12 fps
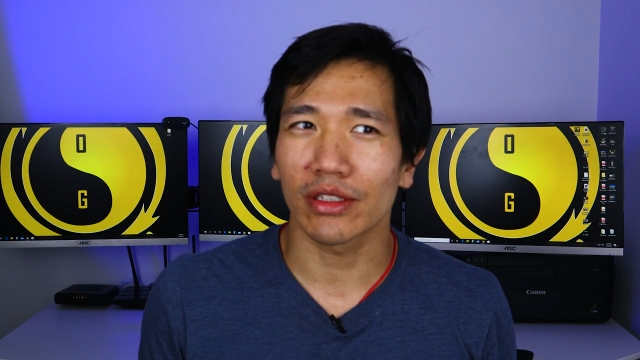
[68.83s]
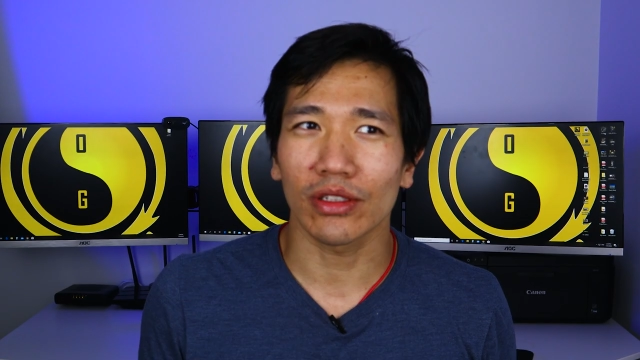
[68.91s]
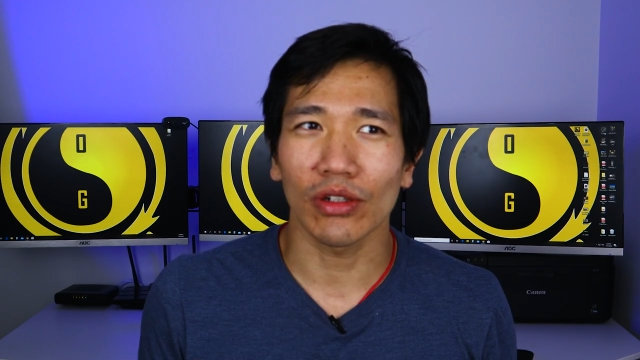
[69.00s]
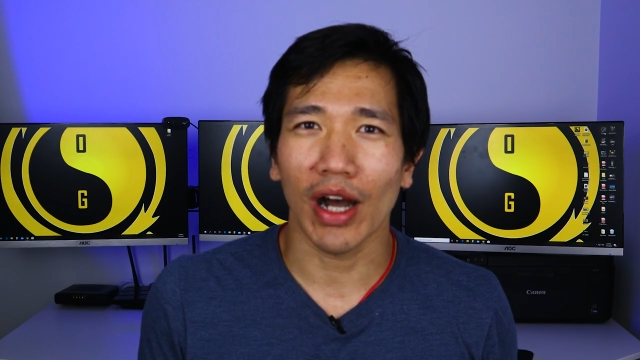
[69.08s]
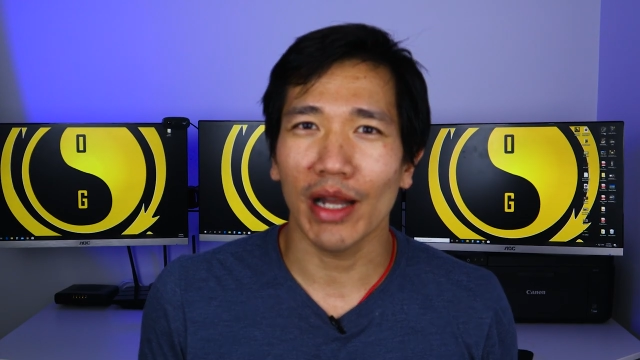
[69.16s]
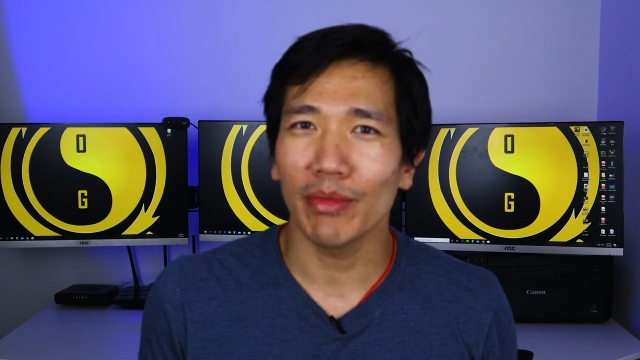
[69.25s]

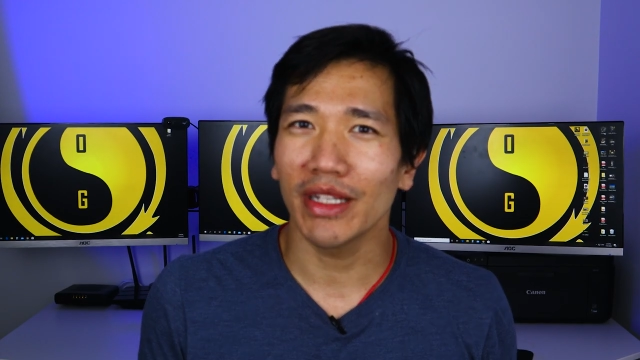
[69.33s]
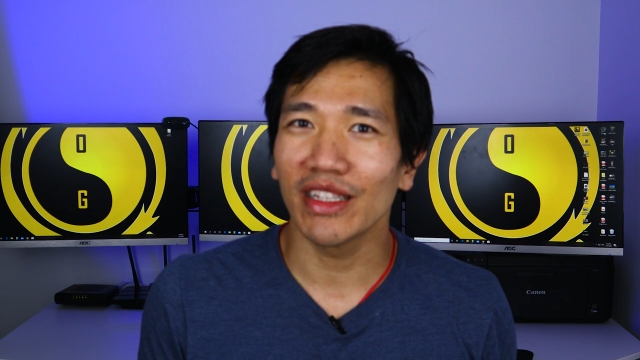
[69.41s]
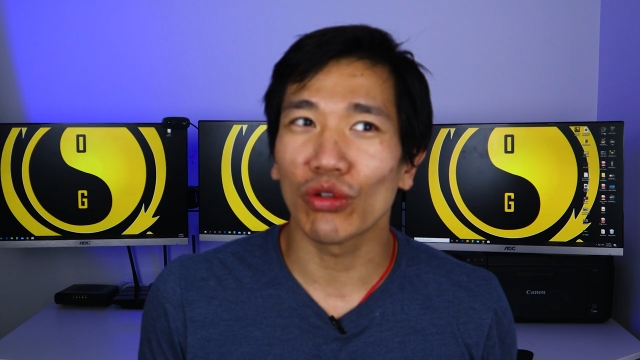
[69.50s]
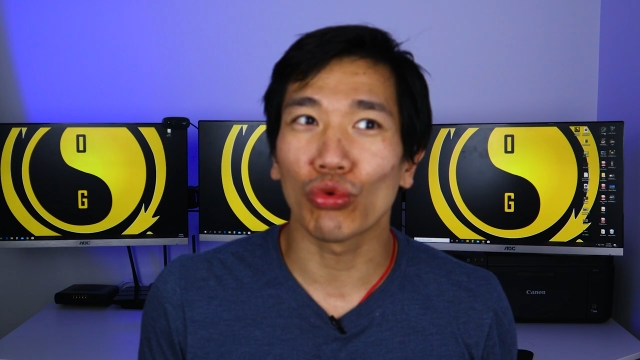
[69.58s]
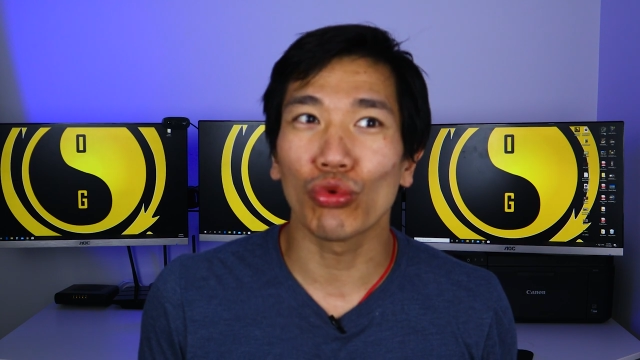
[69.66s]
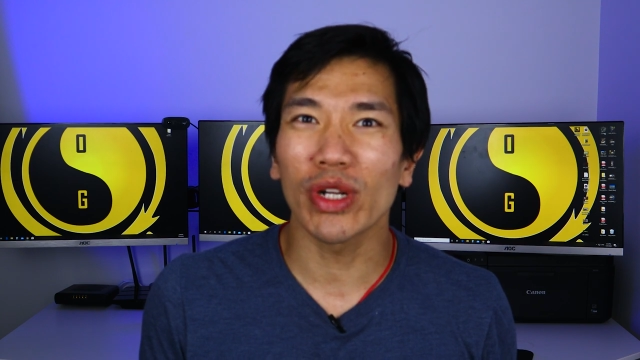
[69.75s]
So, I mean,
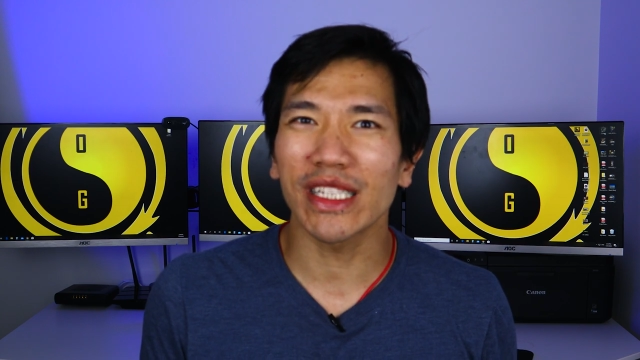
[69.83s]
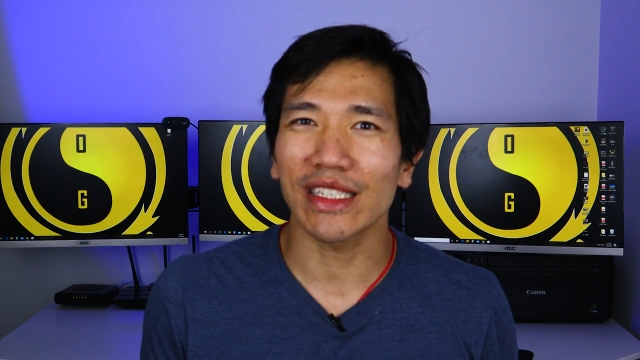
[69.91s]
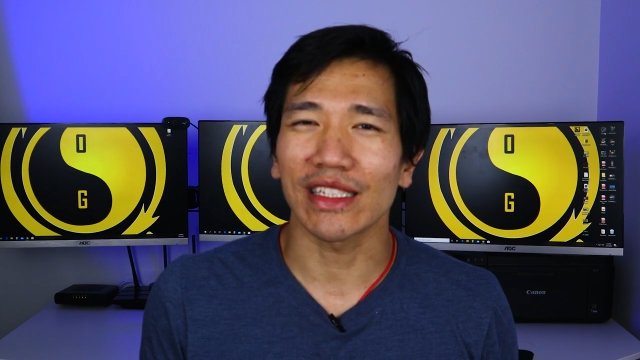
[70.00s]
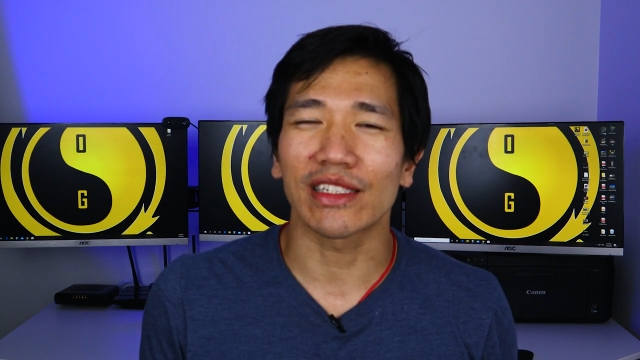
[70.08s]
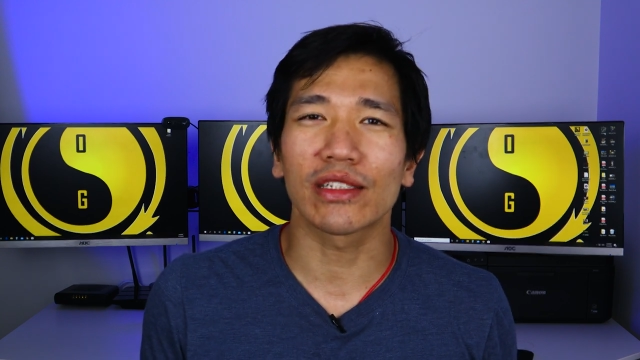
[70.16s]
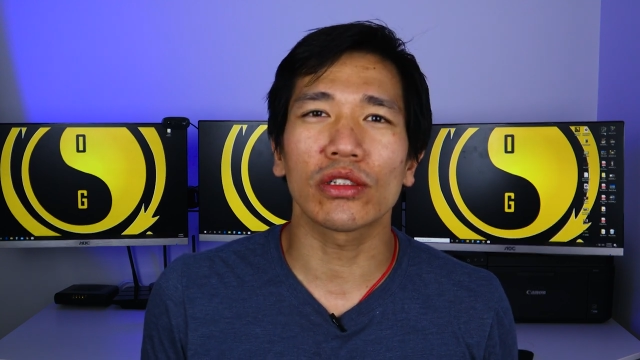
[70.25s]
the
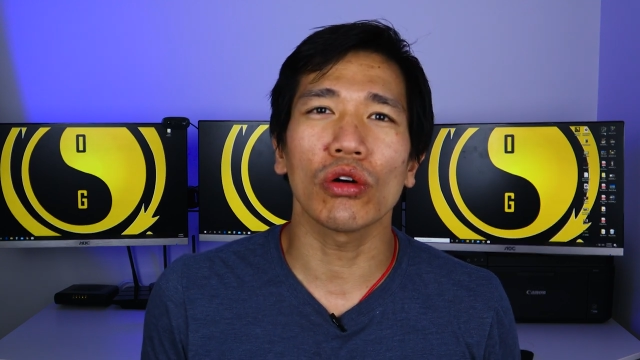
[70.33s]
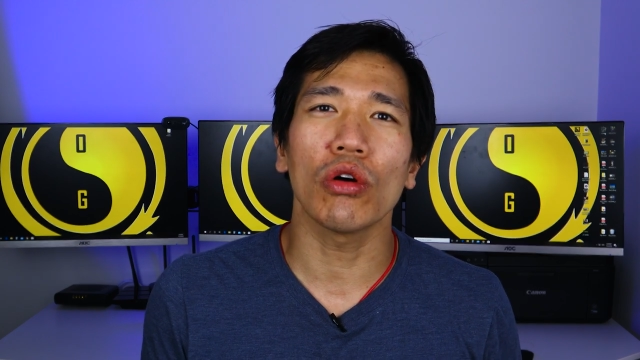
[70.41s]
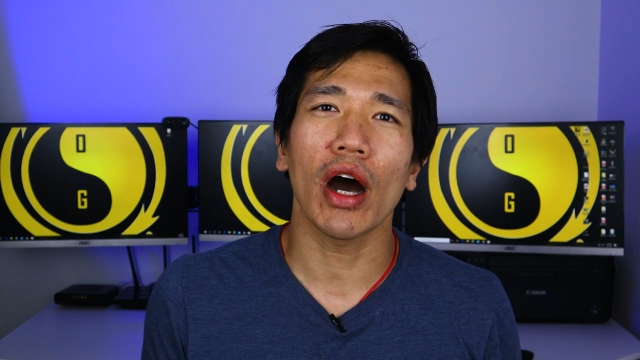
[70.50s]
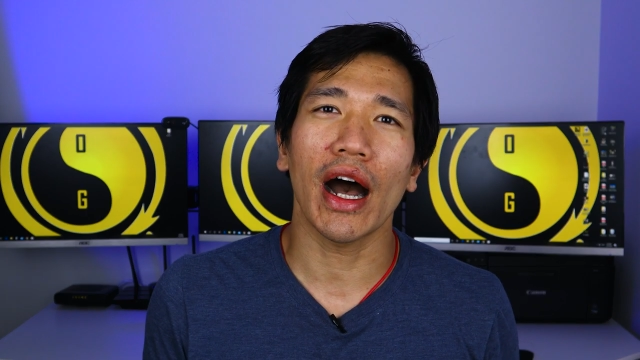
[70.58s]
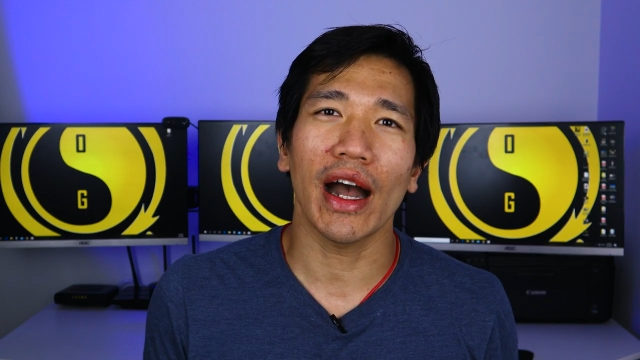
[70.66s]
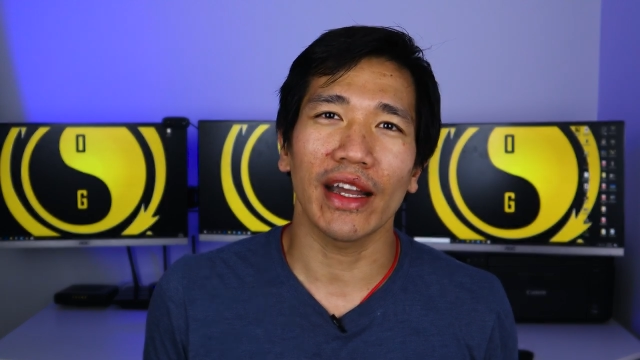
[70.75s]
risk is
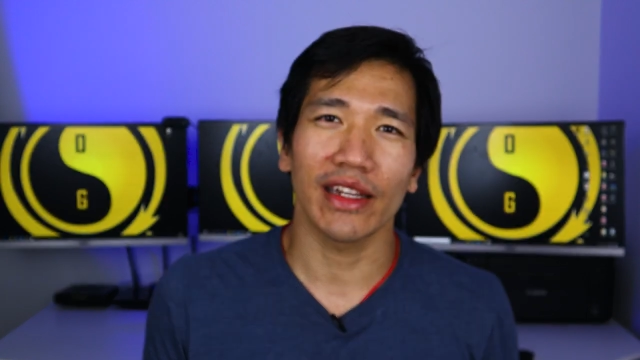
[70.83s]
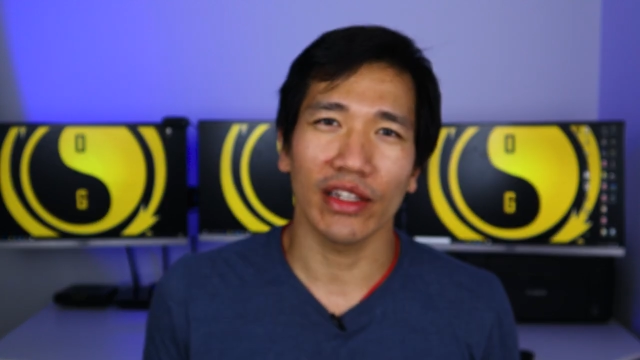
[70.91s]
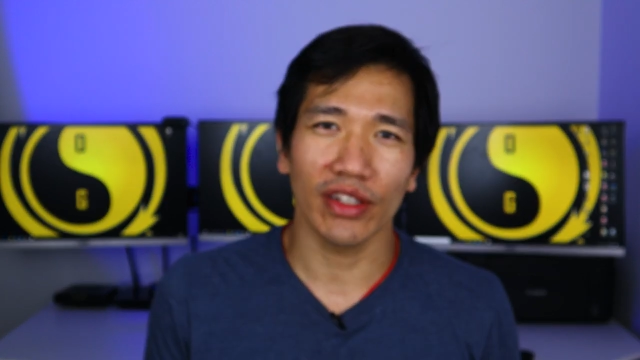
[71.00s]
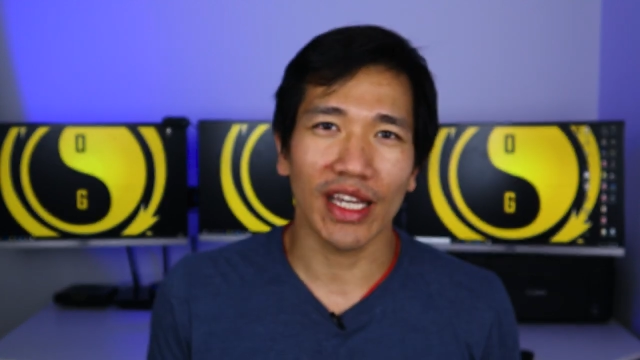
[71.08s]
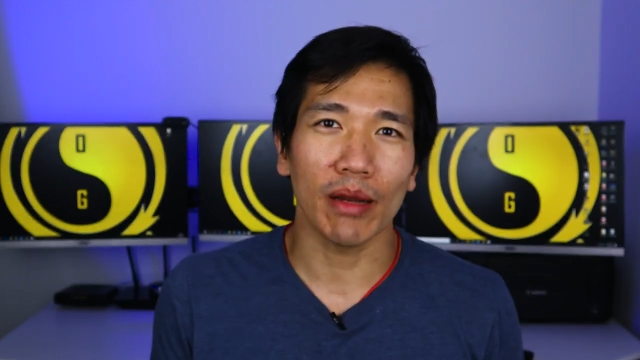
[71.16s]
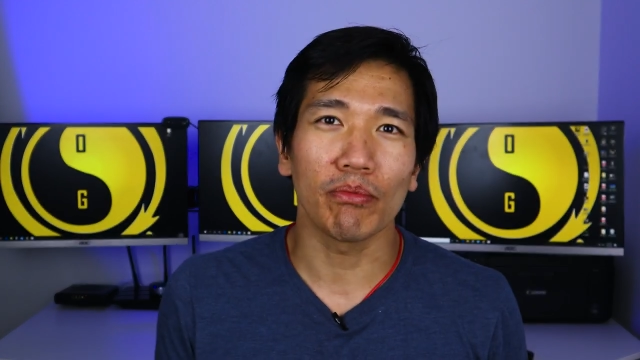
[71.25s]
so high that
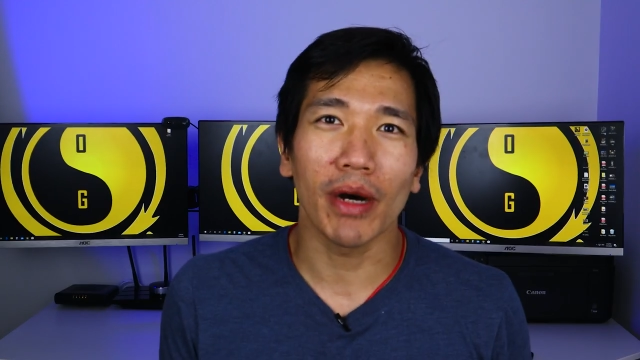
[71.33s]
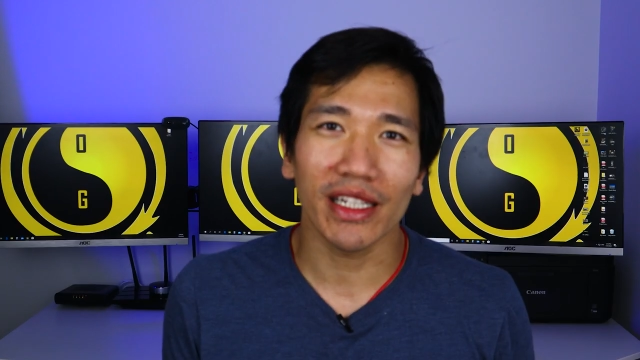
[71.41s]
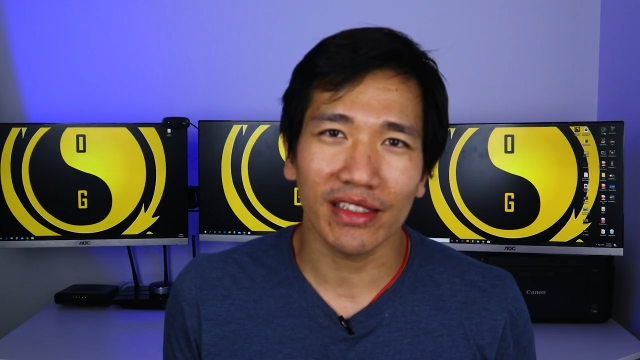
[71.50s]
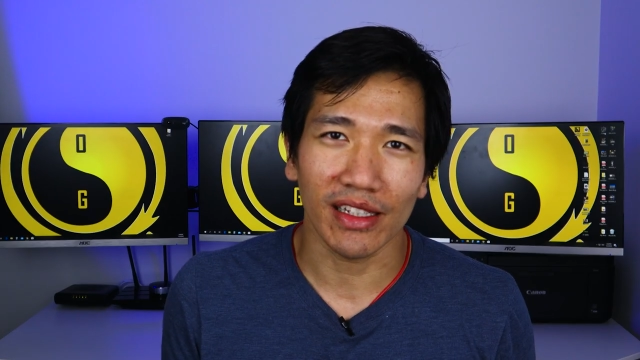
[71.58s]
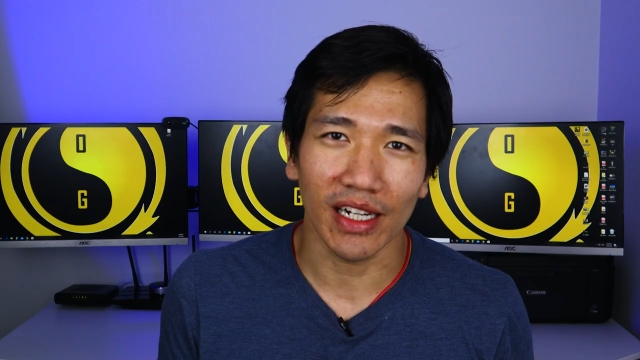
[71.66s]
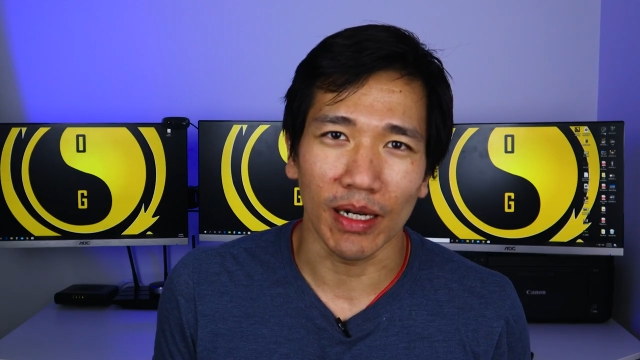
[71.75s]
you get
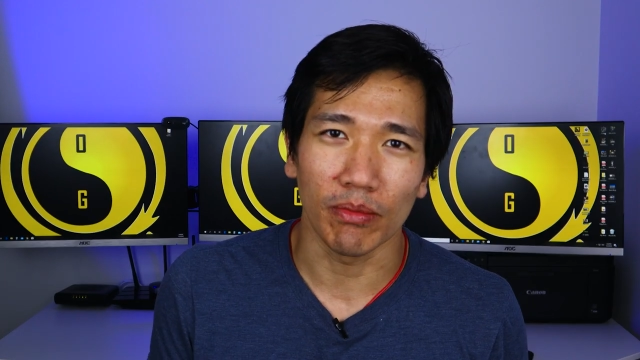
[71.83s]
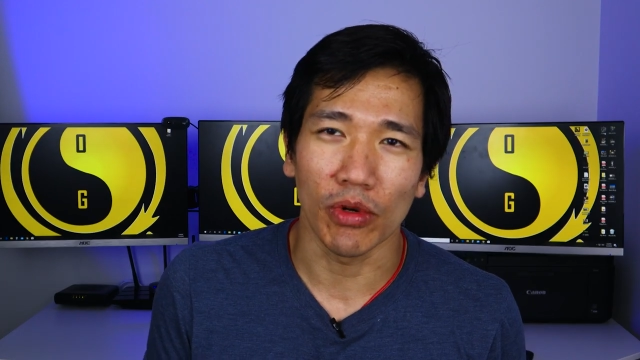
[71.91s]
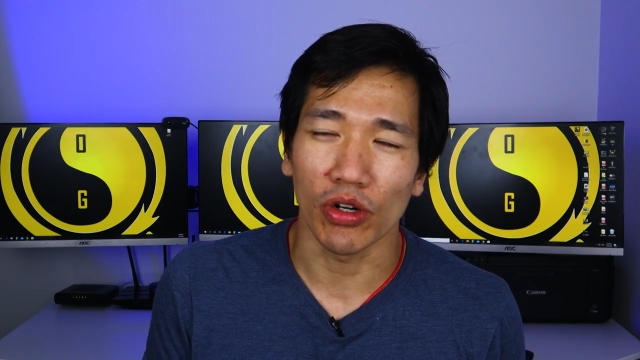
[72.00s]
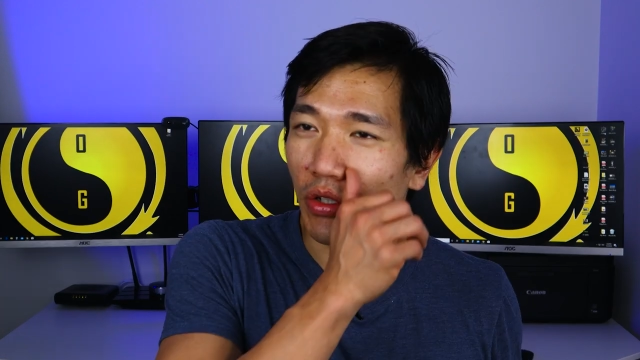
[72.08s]
busted up.